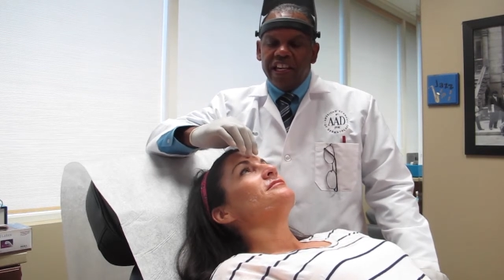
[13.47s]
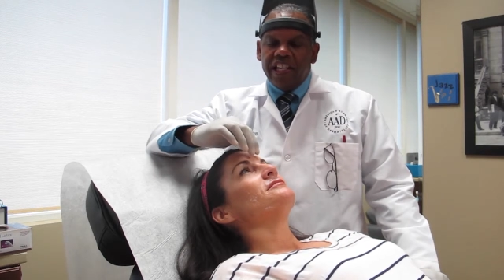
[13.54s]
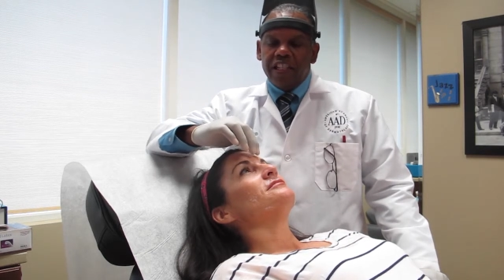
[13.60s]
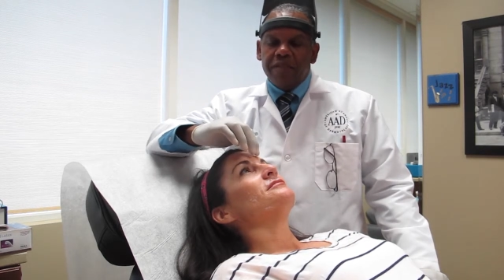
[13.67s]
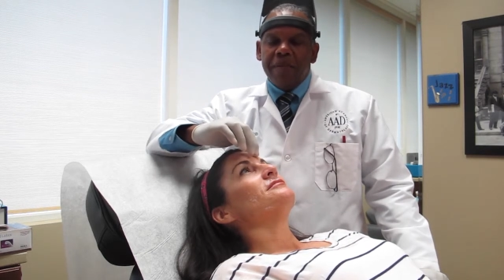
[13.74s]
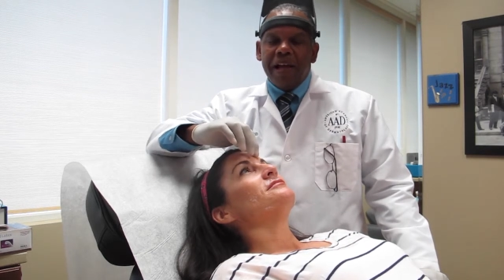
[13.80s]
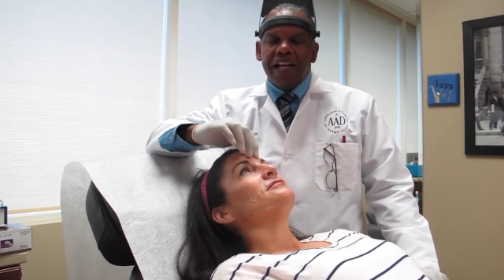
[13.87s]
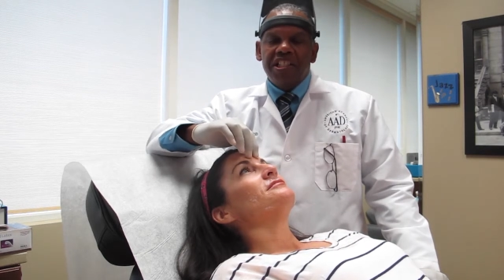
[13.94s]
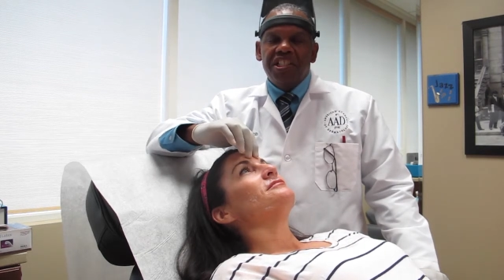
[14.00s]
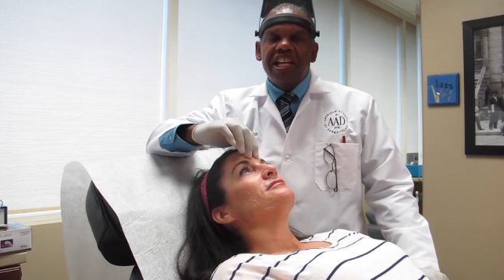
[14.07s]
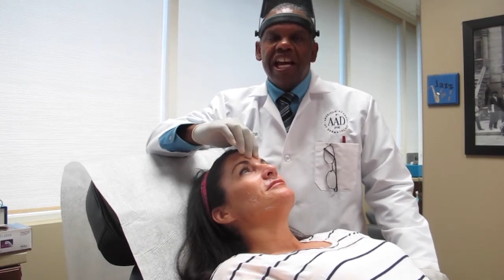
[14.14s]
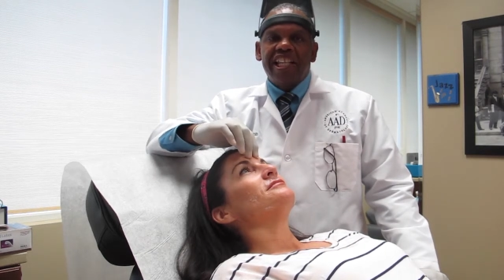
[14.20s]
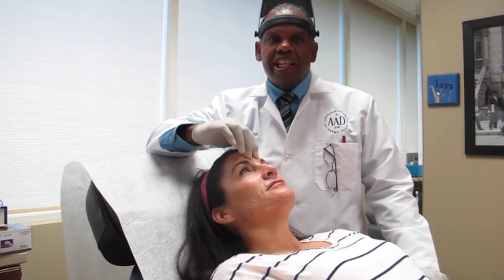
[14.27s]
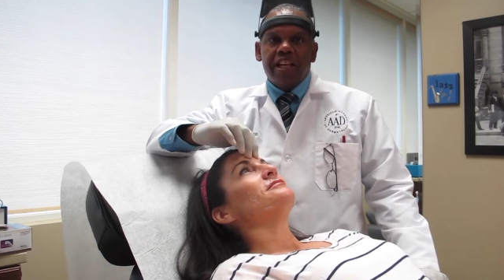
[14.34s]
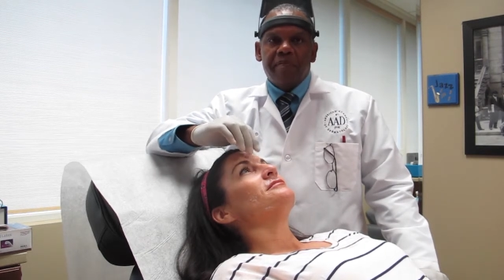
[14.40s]
is by
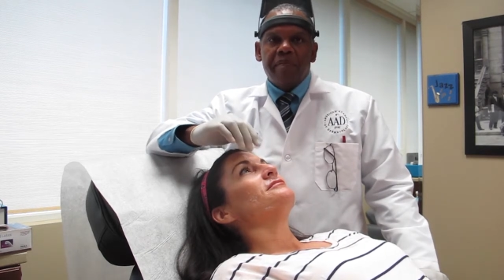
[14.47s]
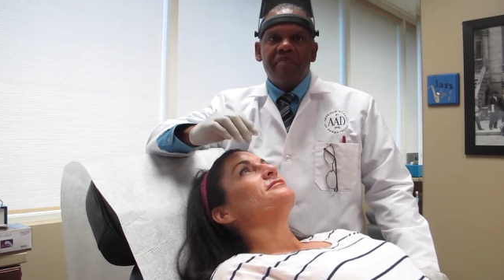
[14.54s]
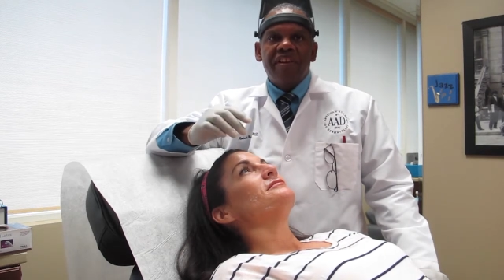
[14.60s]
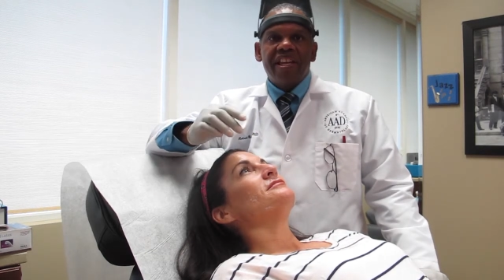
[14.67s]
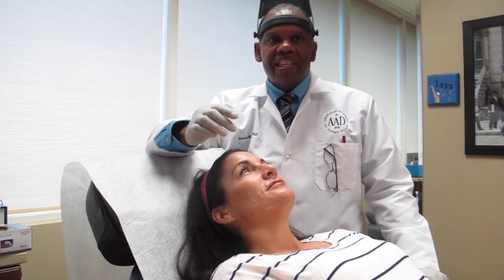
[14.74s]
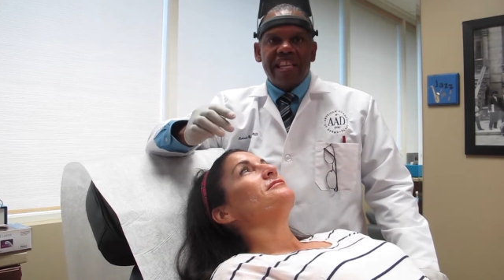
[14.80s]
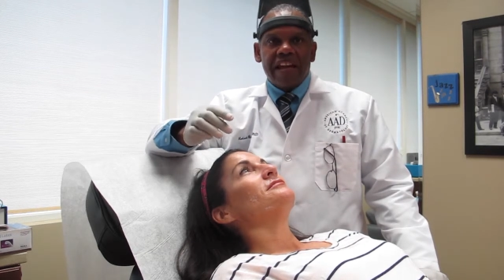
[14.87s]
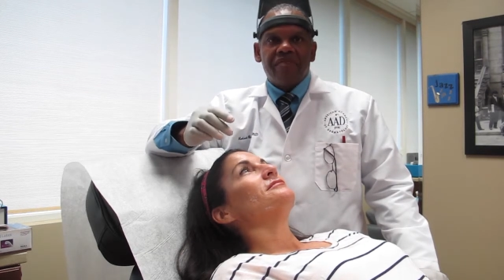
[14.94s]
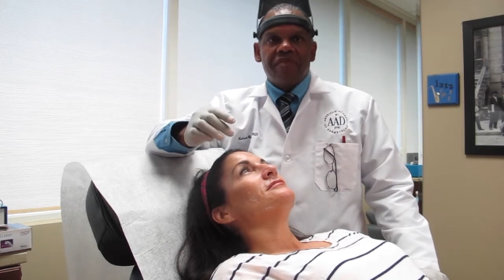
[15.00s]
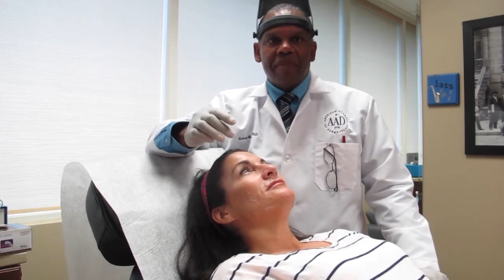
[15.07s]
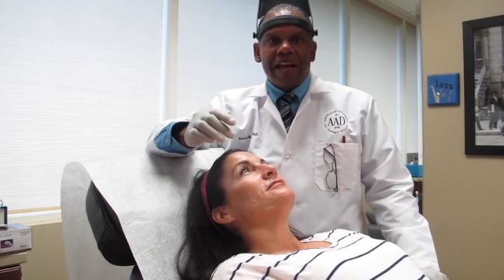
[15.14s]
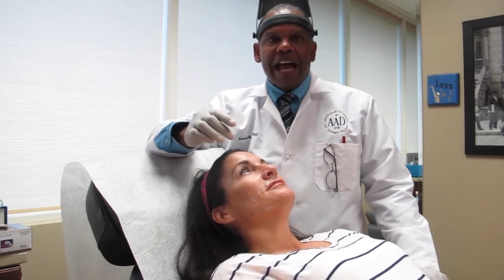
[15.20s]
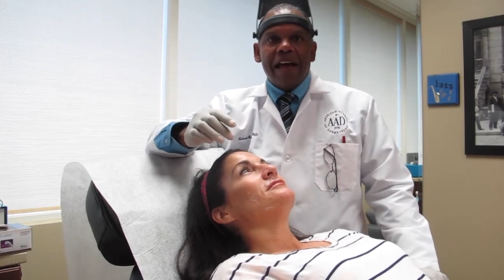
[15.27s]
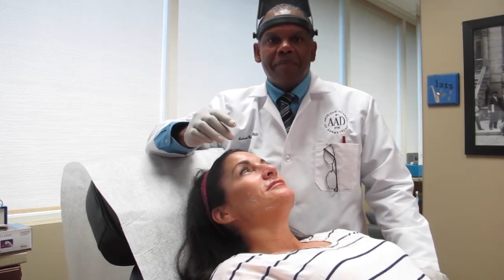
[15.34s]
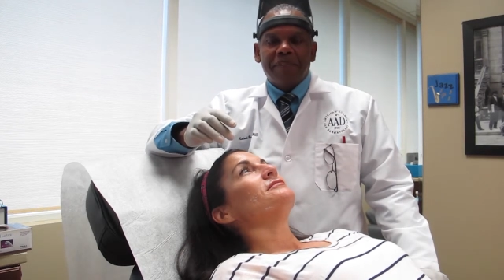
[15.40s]
injecting to prevent that from
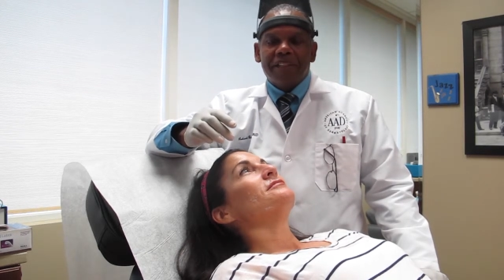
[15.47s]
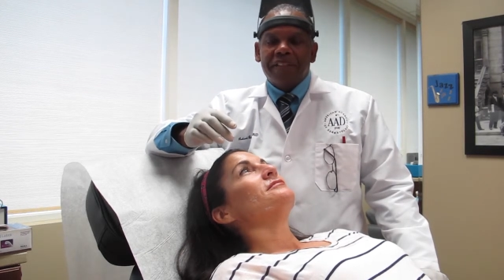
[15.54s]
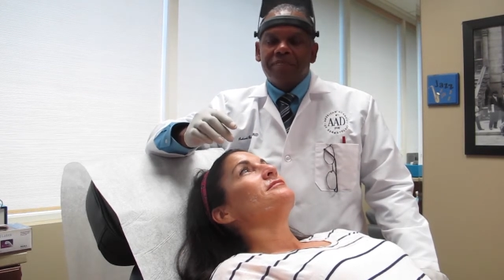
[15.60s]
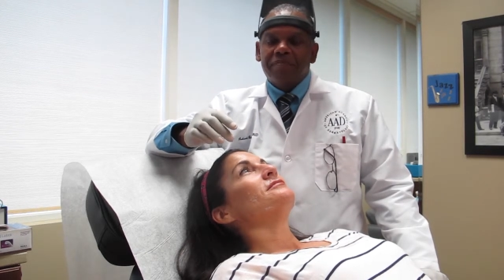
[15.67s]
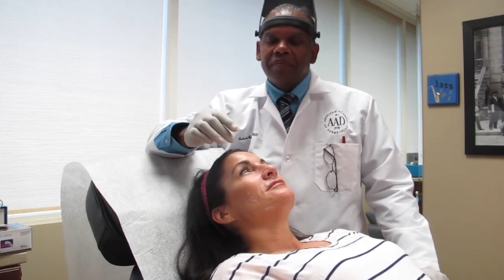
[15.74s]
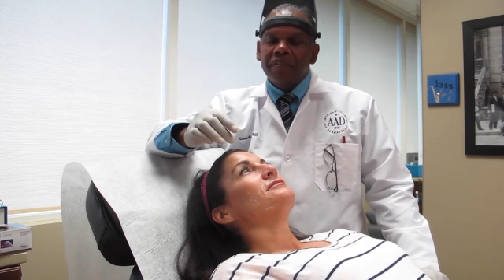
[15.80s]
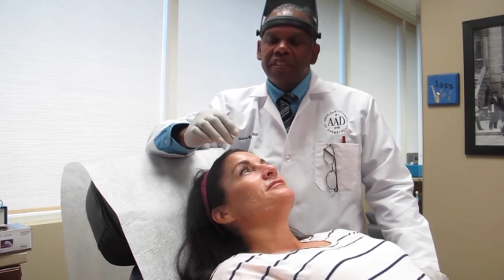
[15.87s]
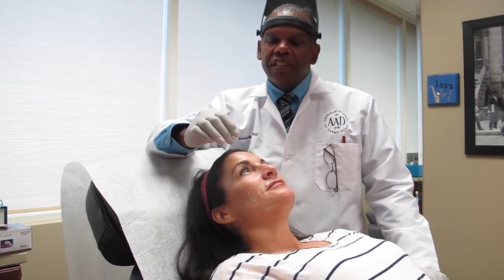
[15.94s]
happening.